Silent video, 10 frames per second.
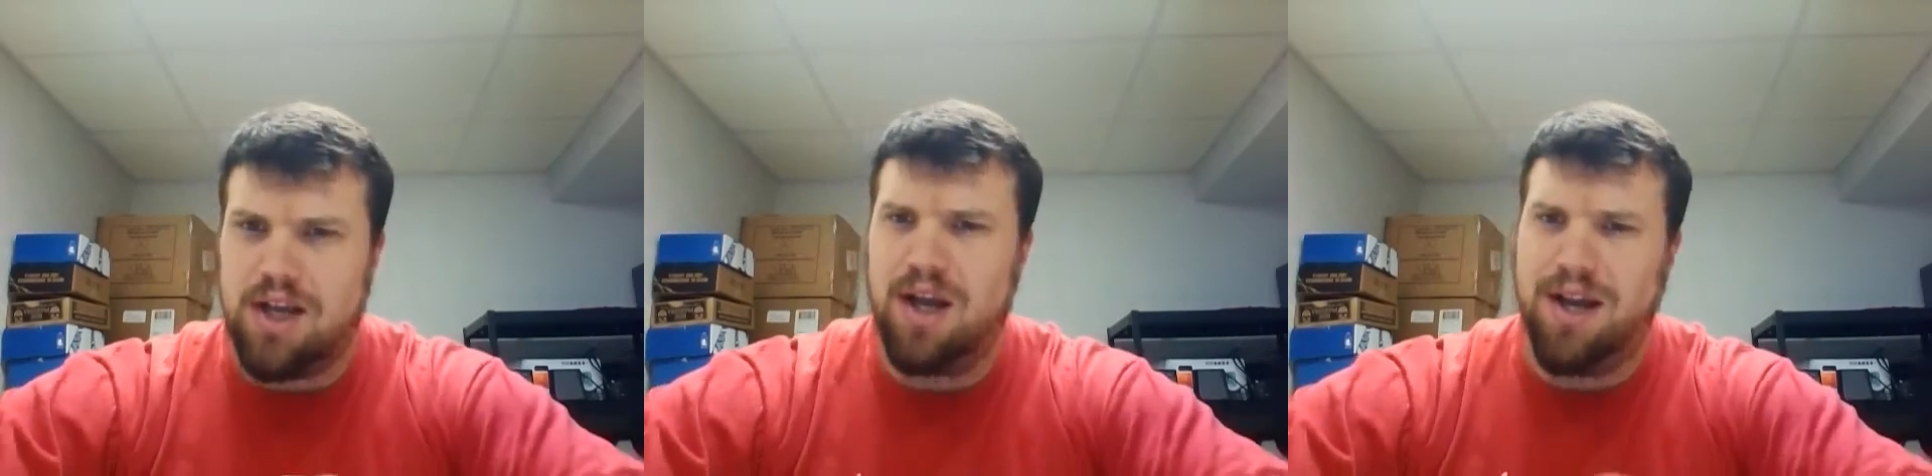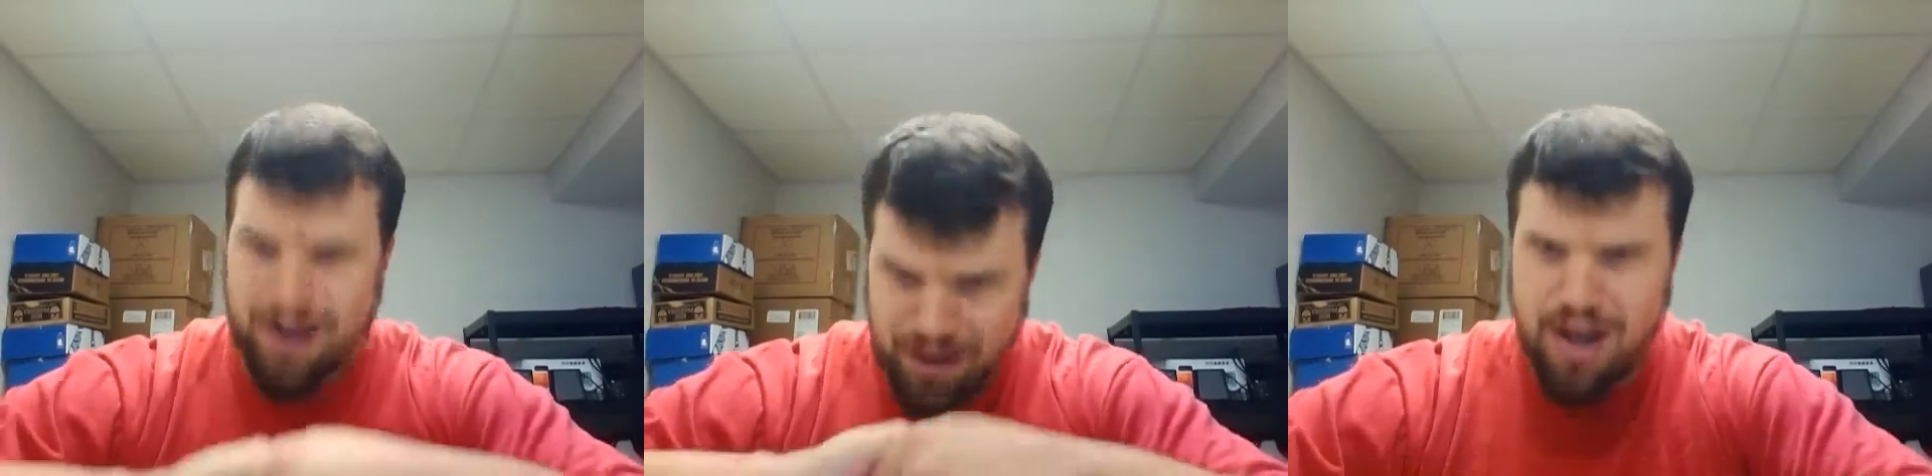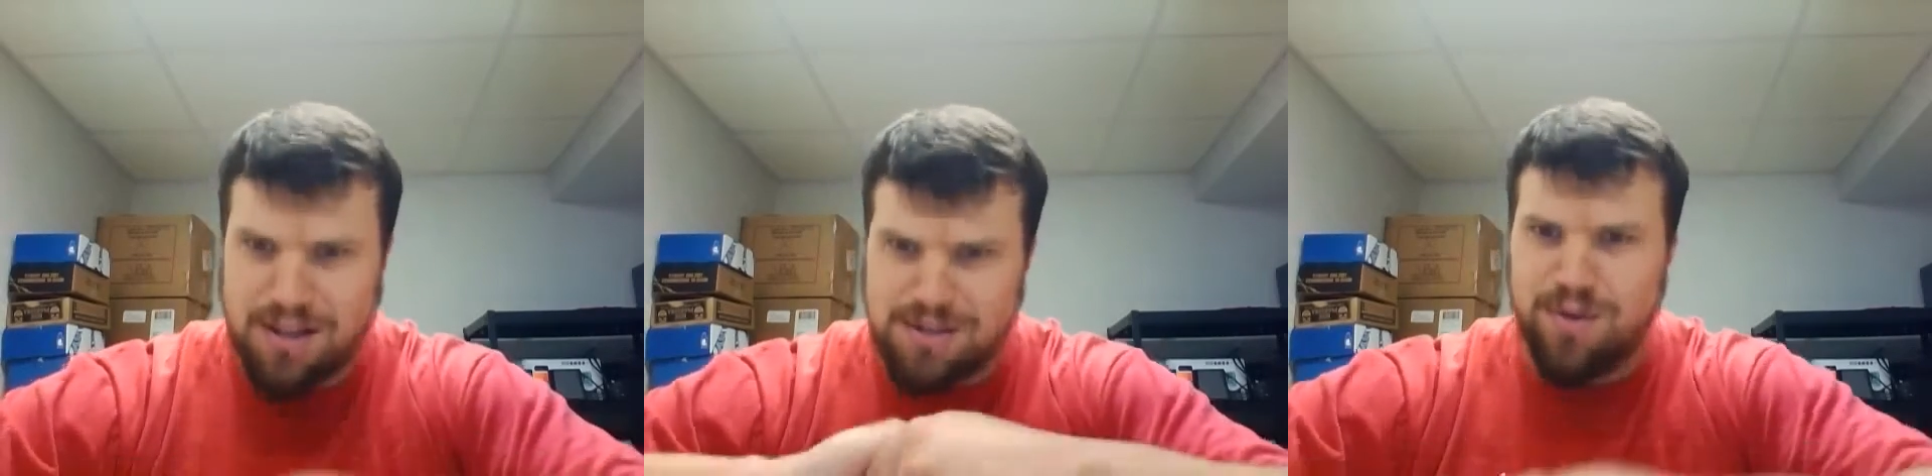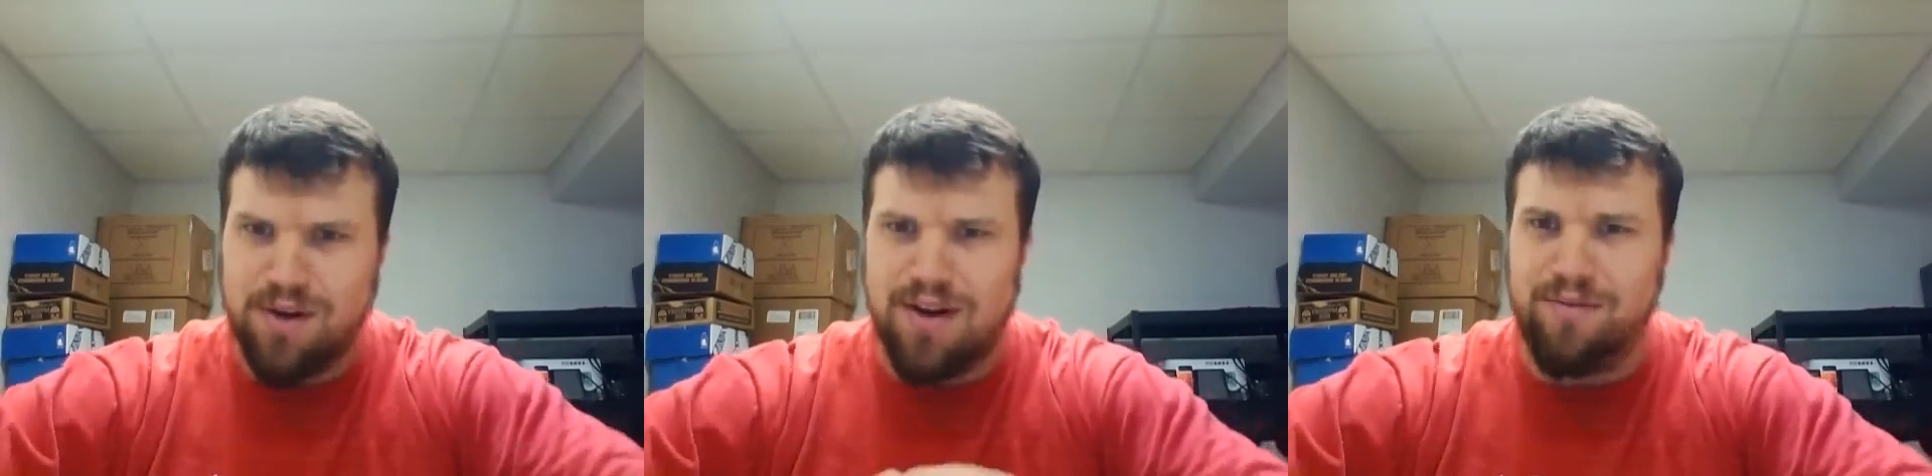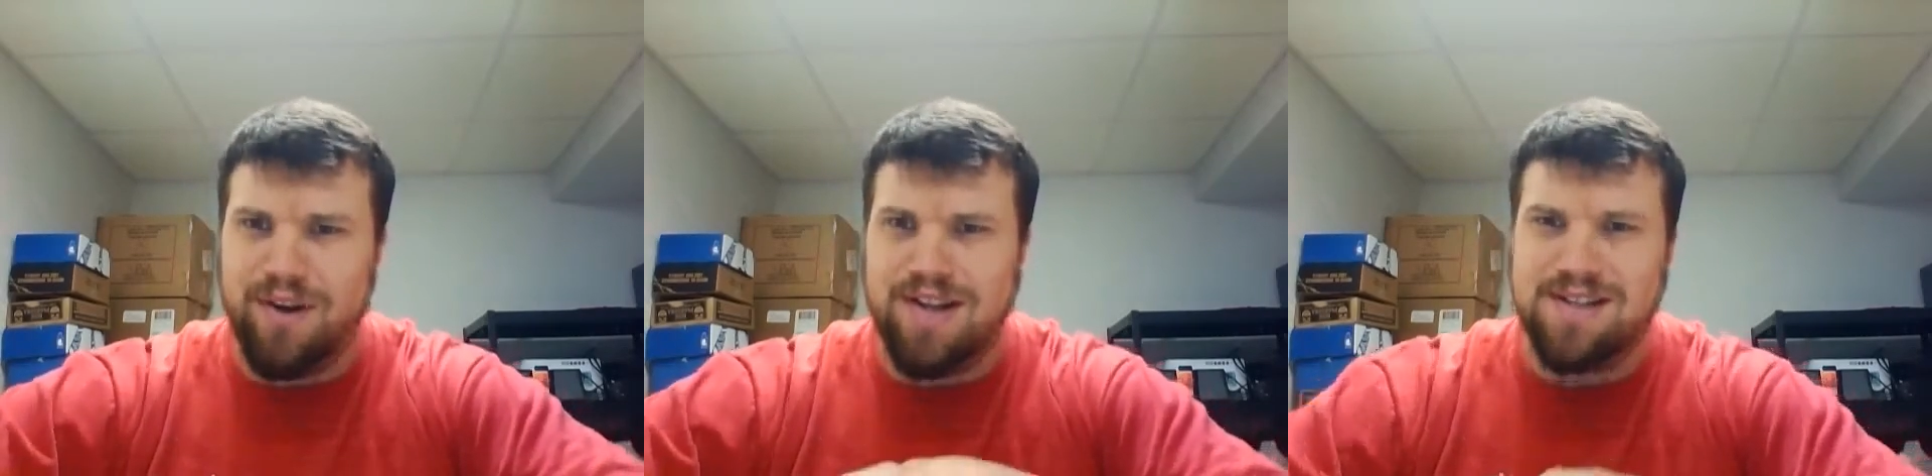yes, we are
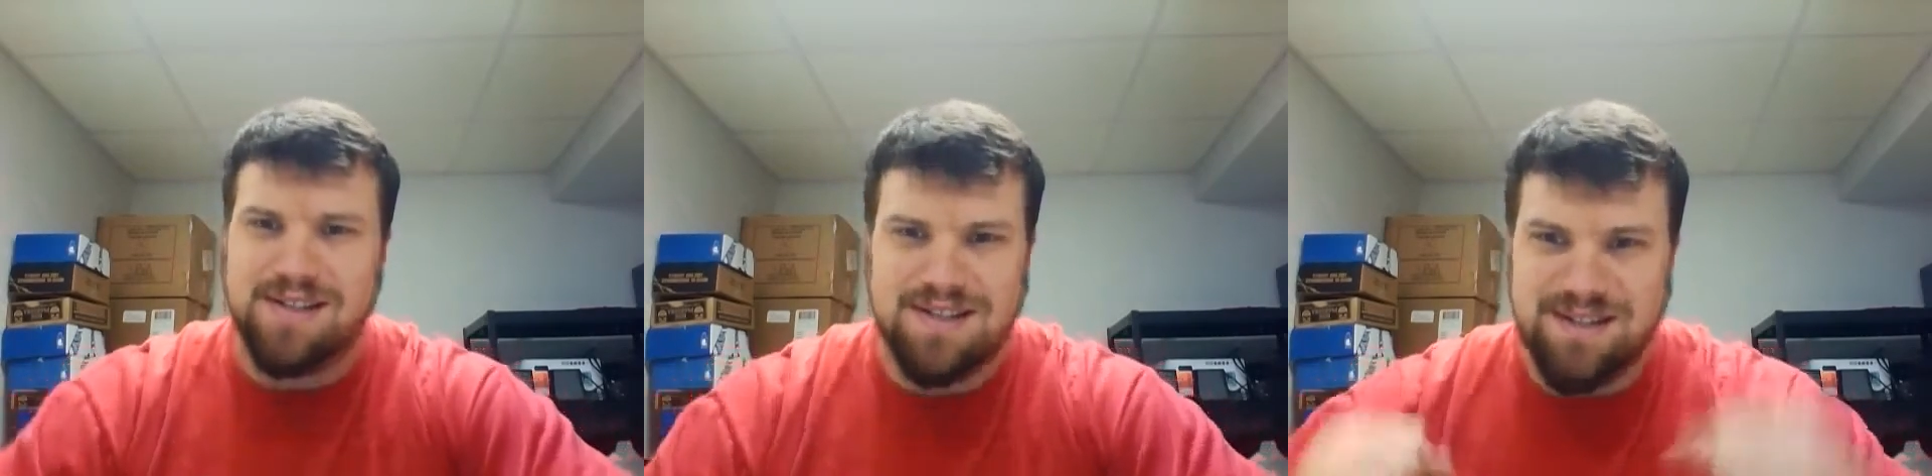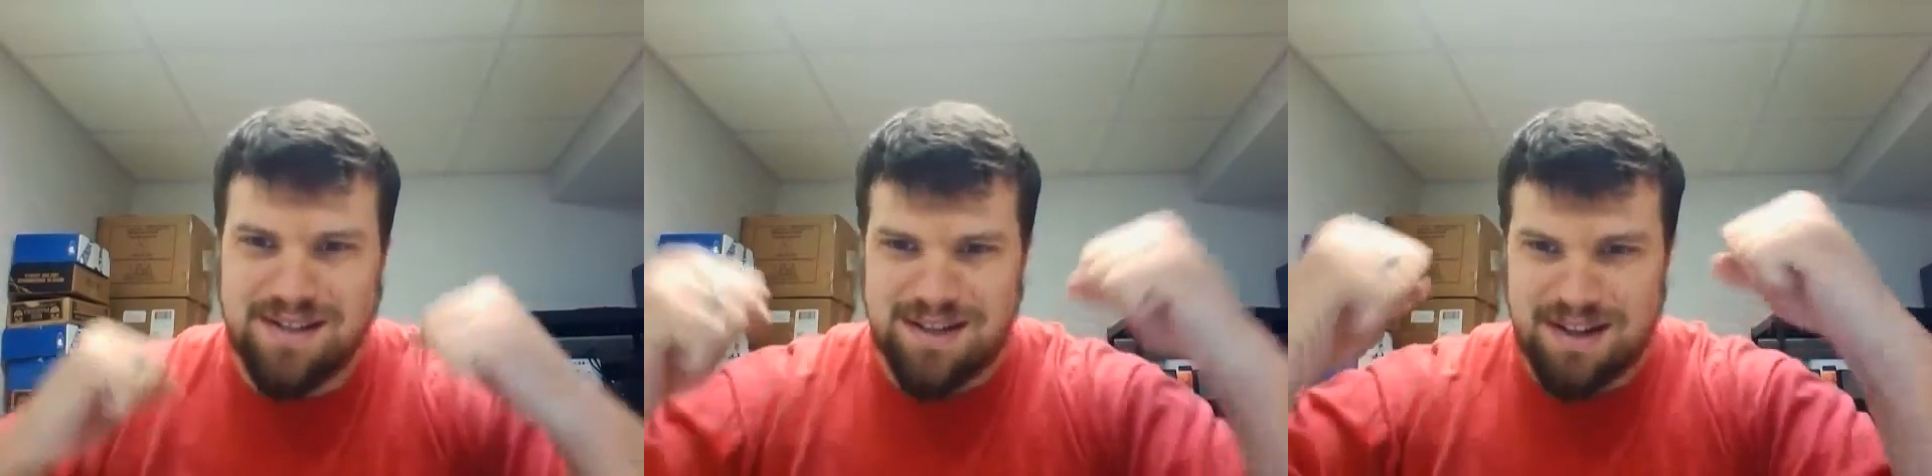friends.